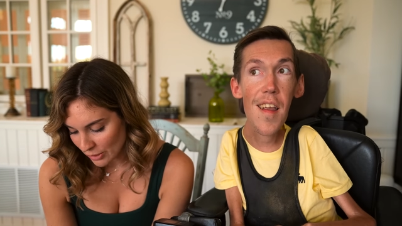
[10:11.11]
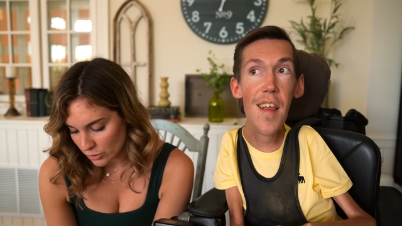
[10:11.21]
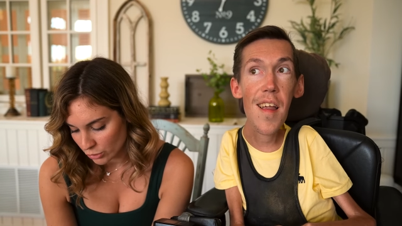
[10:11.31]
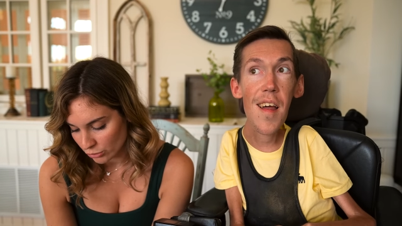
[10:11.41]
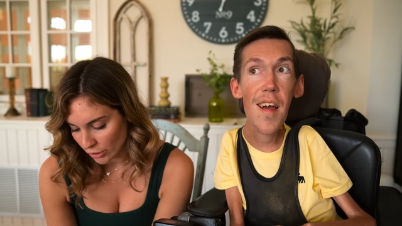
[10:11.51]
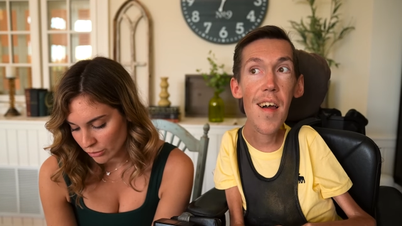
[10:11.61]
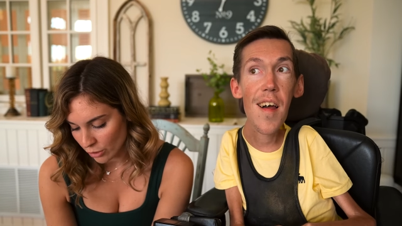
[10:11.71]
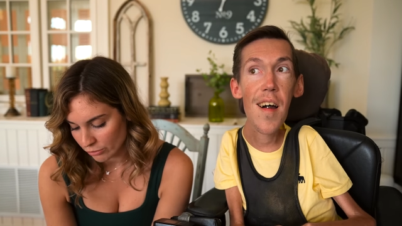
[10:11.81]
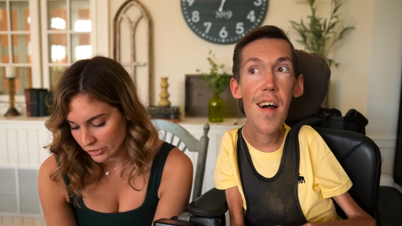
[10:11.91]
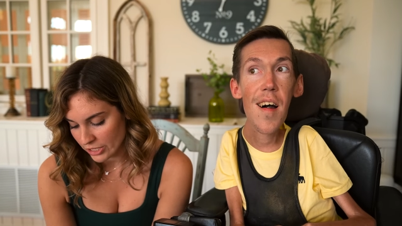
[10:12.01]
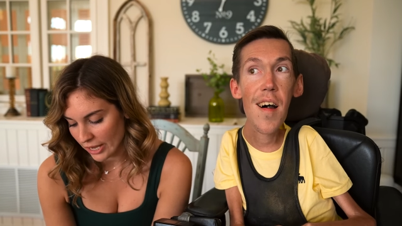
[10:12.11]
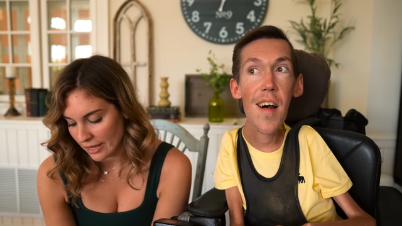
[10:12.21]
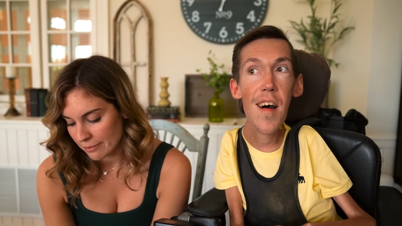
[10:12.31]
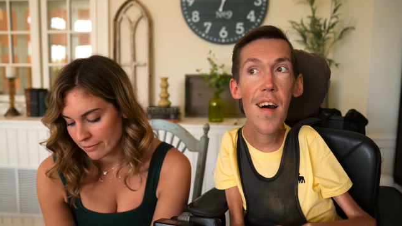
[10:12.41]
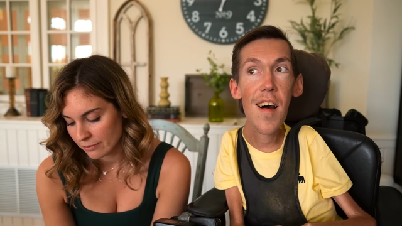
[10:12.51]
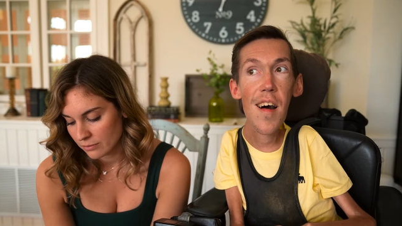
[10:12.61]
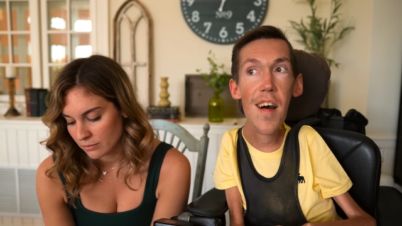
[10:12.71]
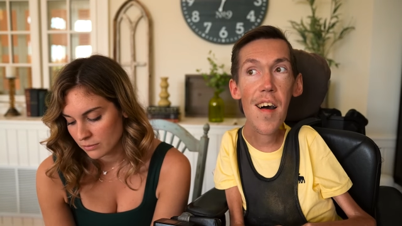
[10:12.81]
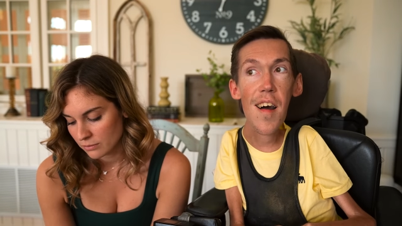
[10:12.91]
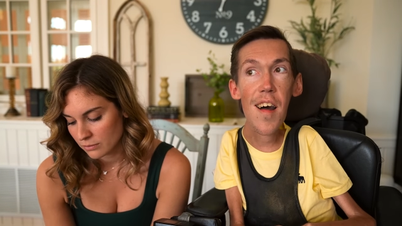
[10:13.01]
Speaker 1: has grown over time?
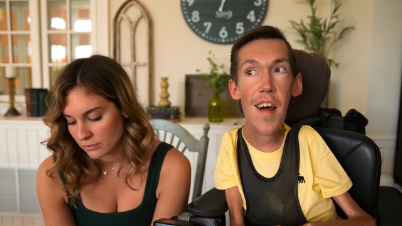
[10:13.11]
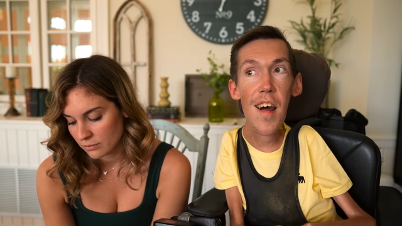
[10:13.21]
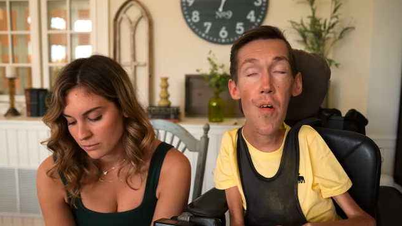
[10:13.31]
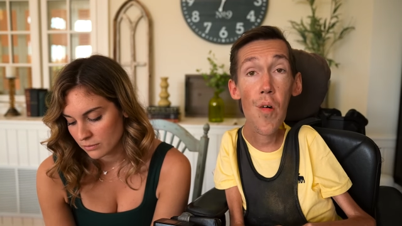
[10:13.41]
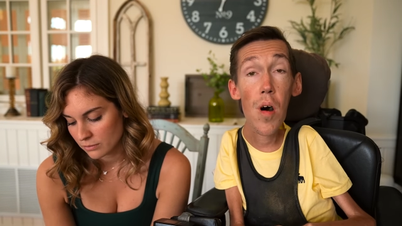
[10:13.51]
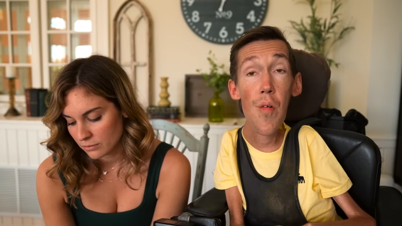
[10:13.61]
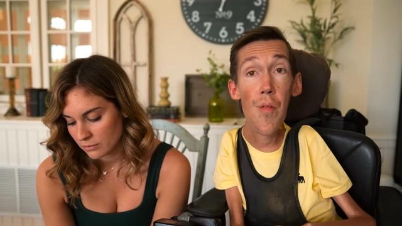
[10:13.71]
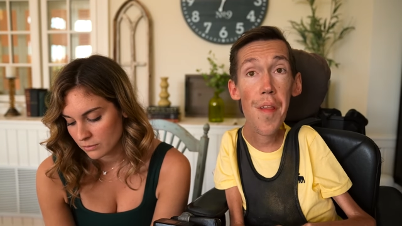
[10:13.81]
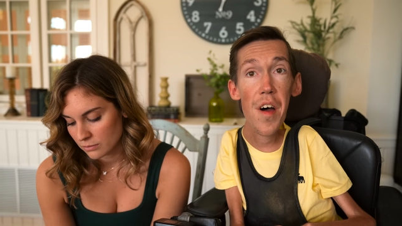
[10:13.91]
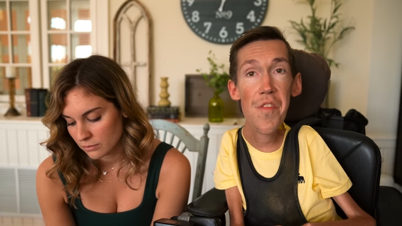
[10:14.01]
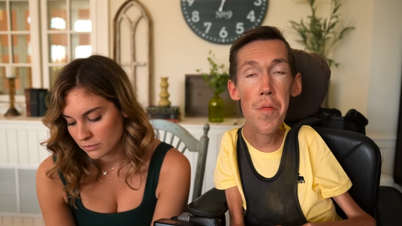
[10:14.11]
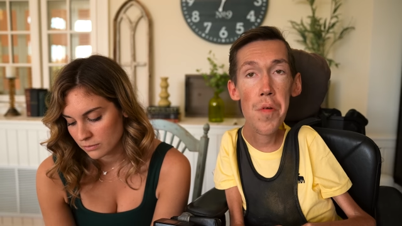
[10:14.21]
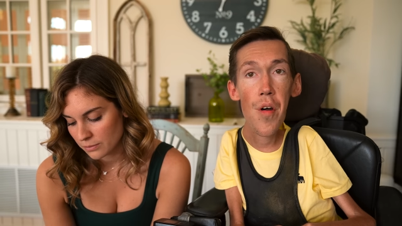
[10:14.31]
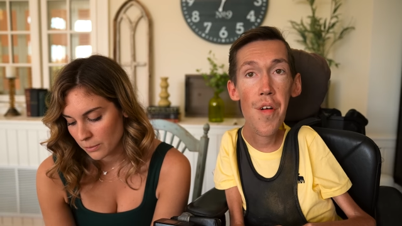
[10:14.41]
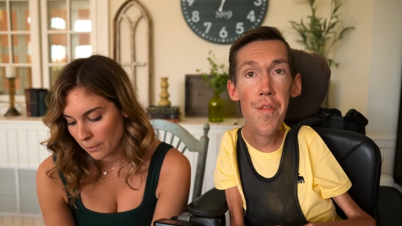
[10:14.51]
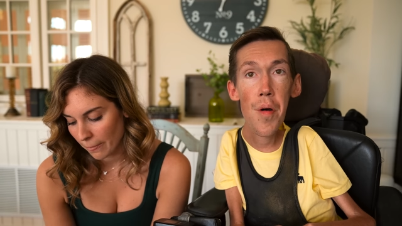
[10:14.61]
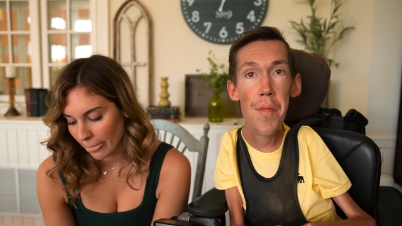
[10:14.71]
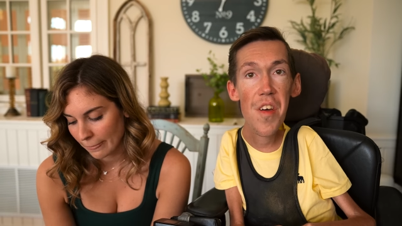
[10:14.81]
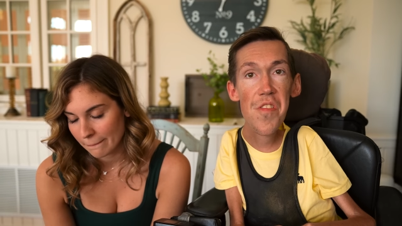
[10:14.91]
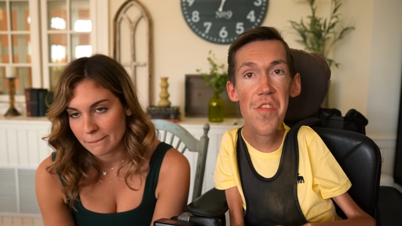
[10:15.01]
Speaker 2: Oh, that, we're going from
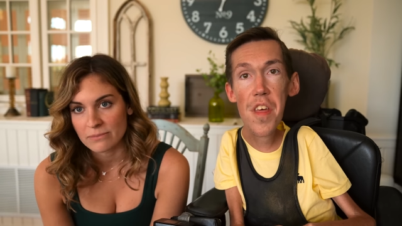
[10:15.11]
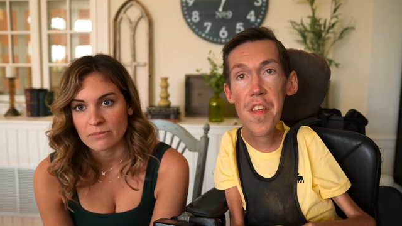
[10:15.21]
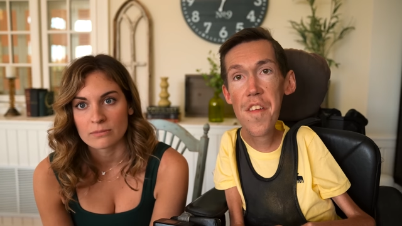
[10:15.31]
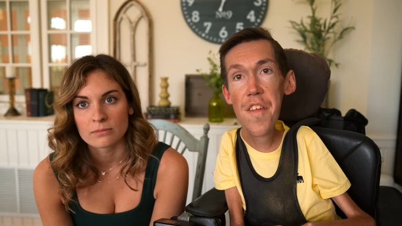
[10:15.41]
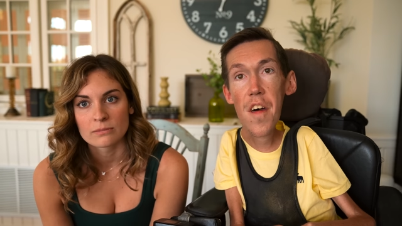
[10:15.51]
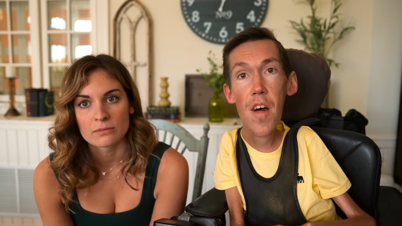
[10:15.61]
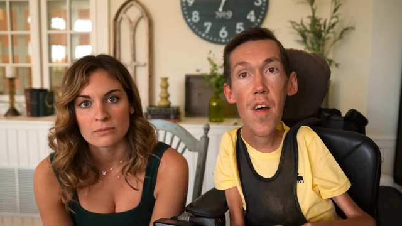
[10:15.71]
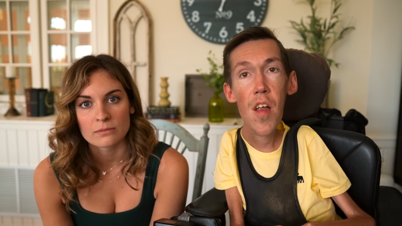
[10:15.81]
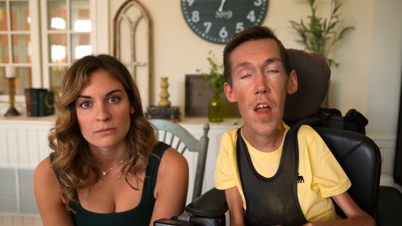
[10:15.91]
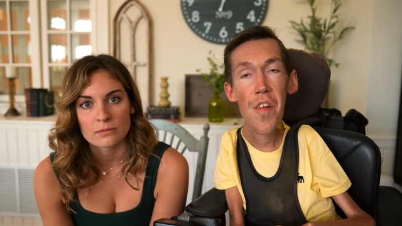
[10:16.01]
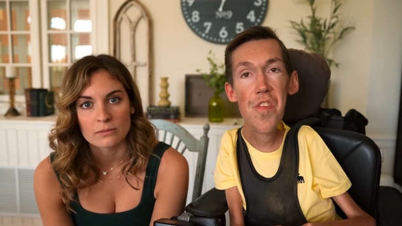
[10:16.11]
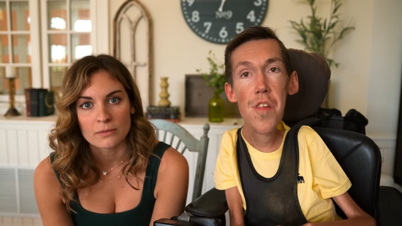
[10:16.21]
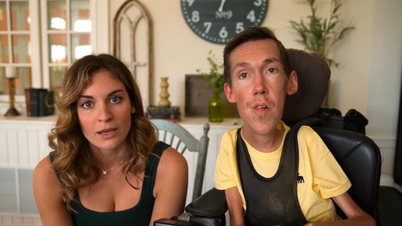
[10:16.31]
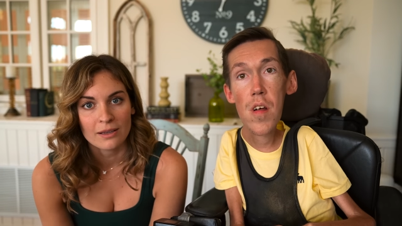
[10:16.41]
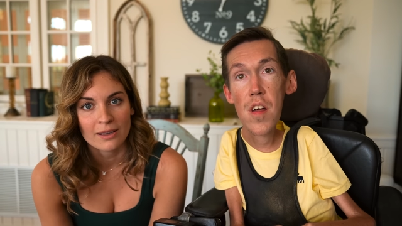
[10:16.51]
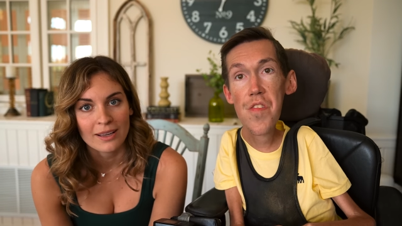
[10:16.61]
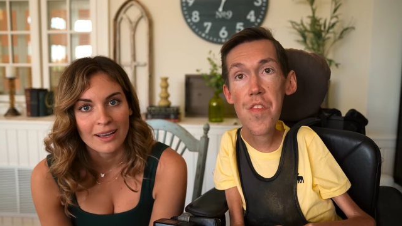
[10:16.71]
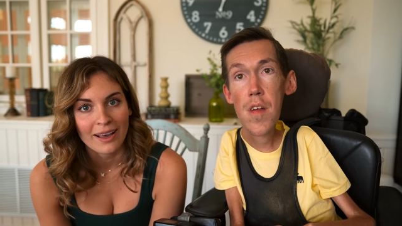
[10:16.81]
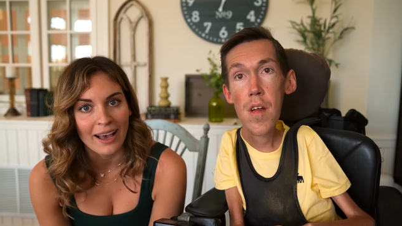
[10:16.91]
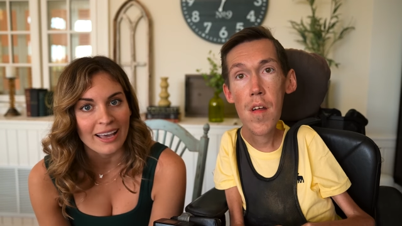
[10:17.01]
like silly to
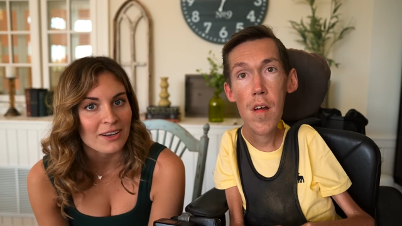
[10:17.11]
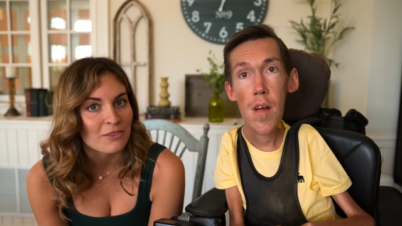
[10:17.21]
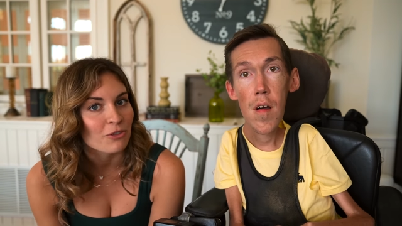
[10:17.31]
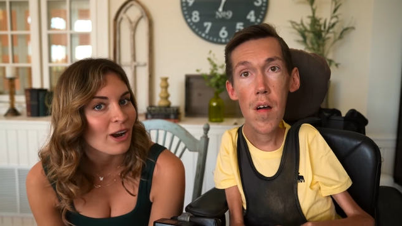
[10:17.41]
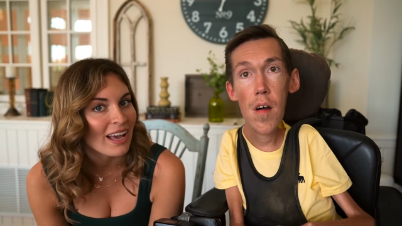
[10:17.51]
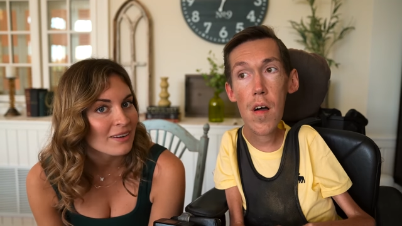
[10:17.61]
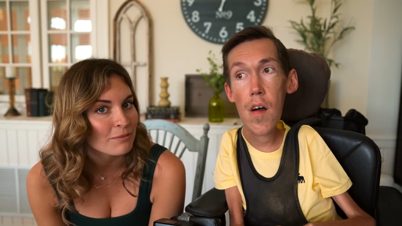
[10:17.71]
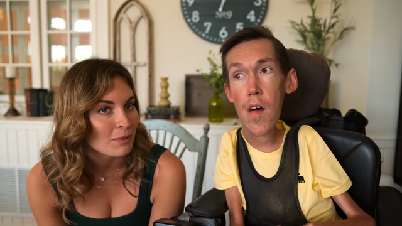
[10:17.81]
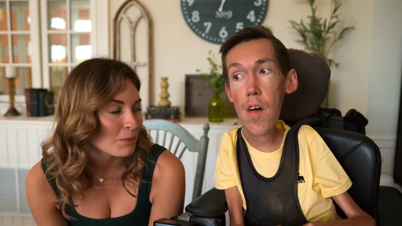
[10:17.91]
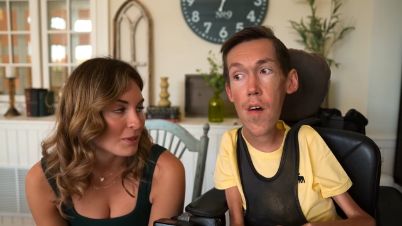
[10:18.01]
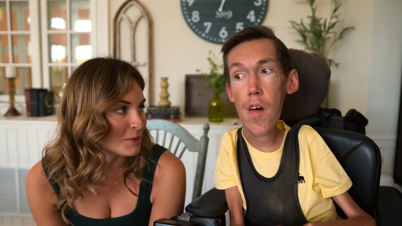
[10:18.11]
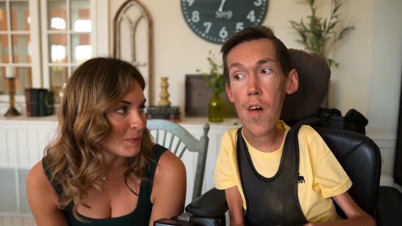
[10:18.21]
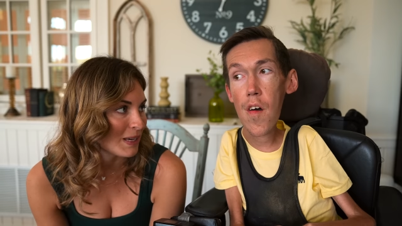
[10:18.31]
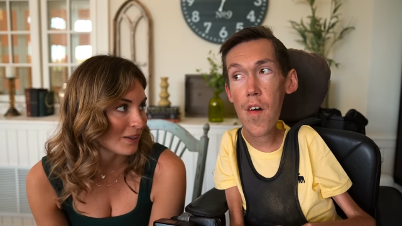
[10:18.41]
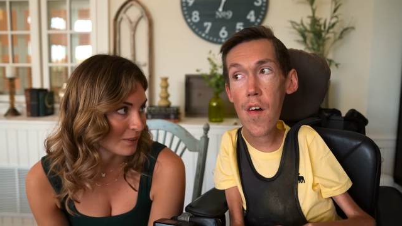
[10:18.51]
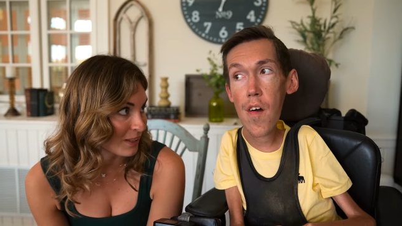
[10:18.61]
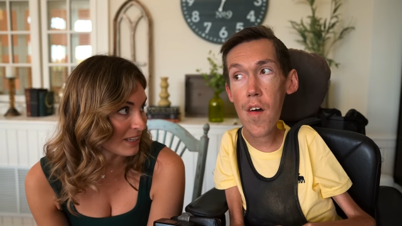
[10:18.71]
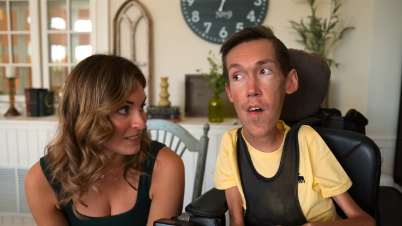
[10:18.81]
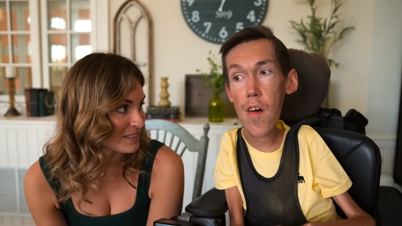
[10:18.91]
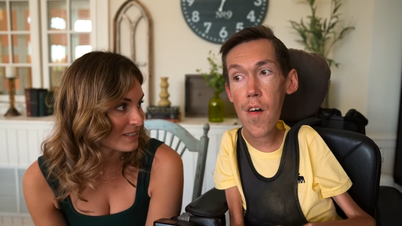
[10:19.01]
serious.
Speaker 1: I didn't. I didn't remember this being on the
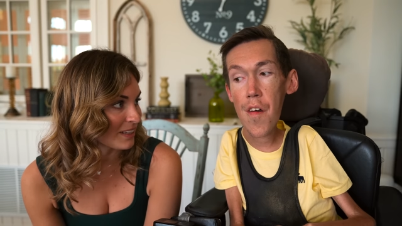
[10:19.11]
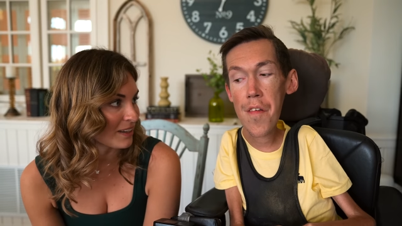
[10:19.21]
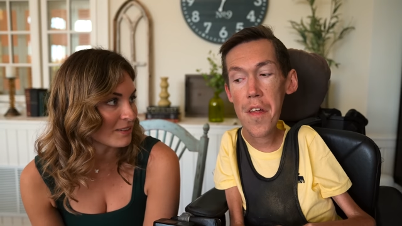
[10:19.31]
list. I